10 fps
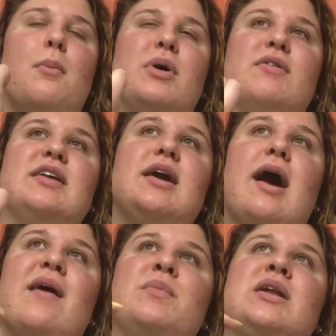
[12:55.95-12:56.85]
but really
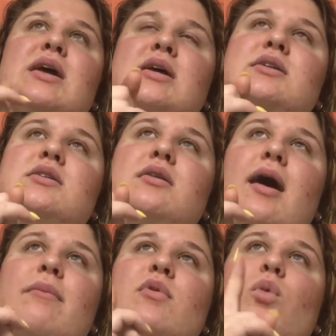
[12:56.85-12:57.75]
I've been
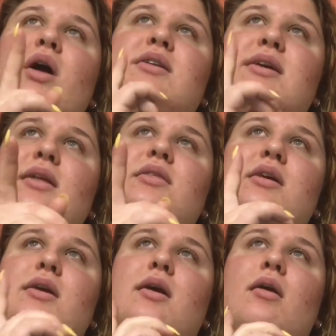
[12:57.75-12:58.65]
wanting to get
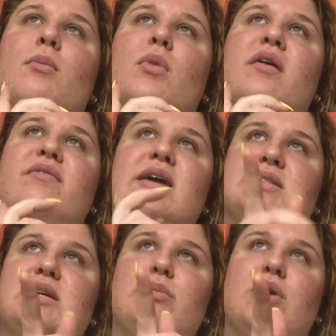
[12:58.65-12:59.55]
the
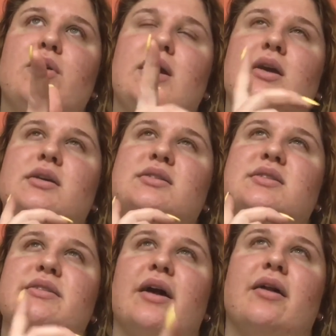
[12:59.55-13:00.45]
Fenty Beauty
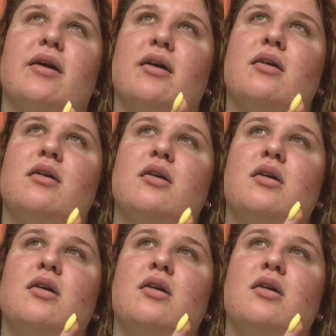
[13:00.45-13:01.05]
Stunna